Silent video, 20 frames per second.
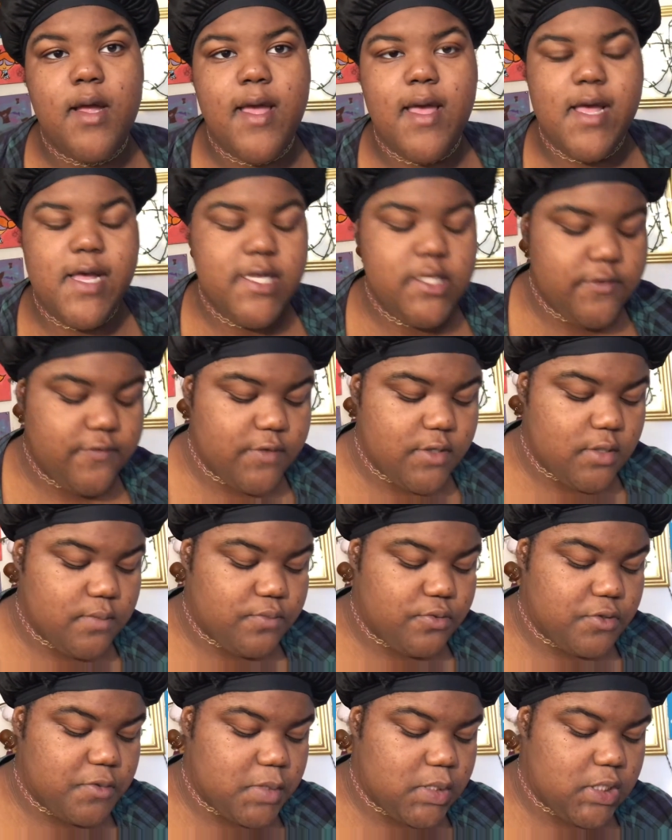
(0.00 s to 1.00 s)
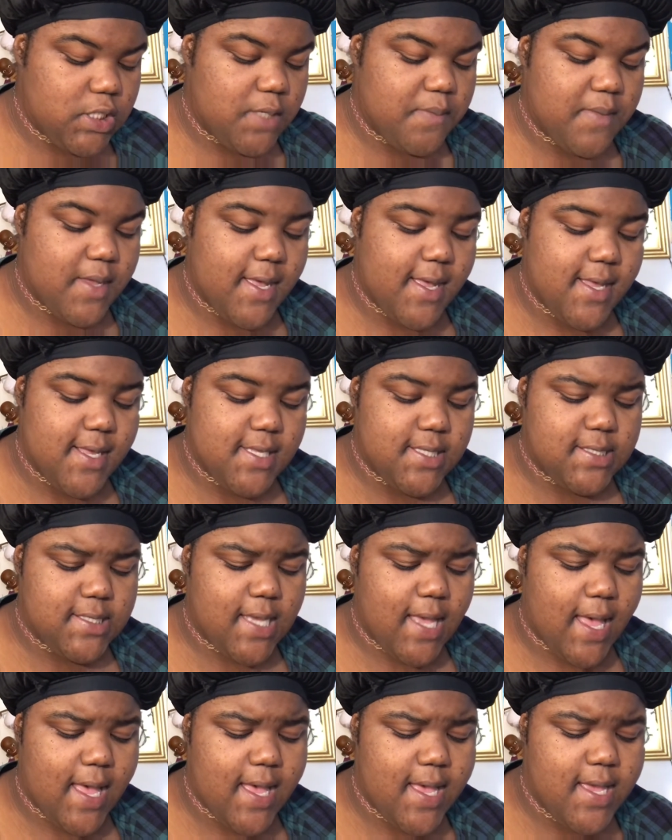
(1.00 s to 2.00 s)
As for the boob sheet mask,
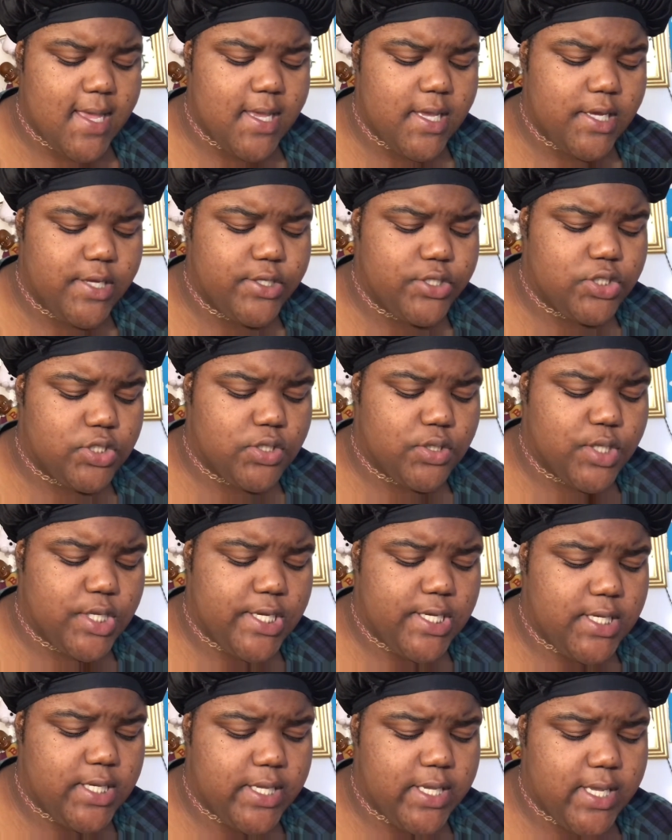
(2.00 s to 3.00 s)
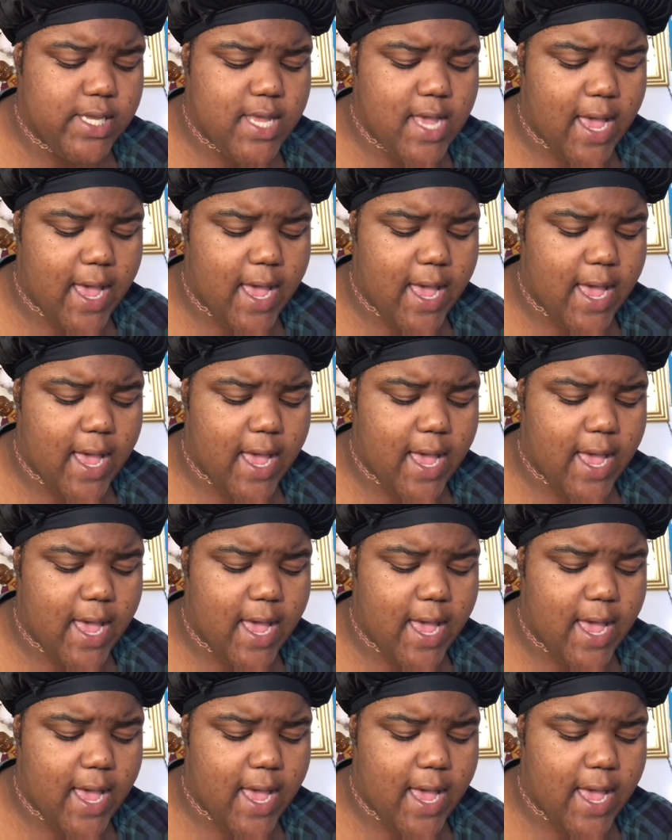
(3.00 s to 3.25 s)
I enjoyed it.